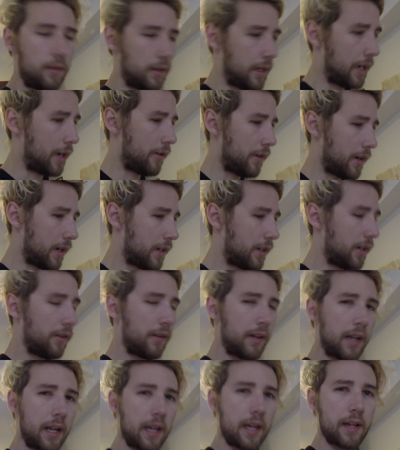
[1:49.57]
Now, I
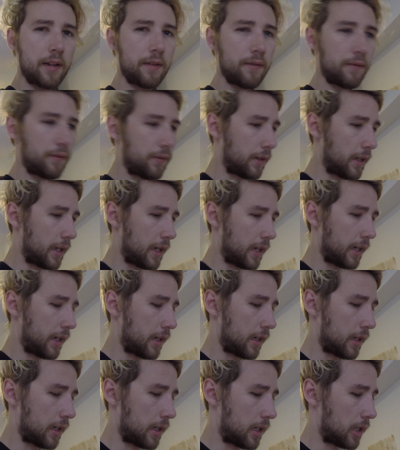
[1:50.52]
don't have
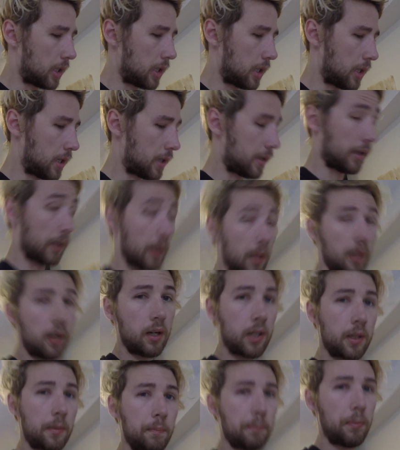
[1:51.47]
like a
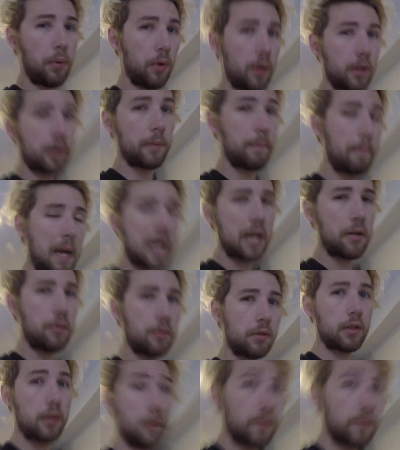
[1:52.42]
longboard mount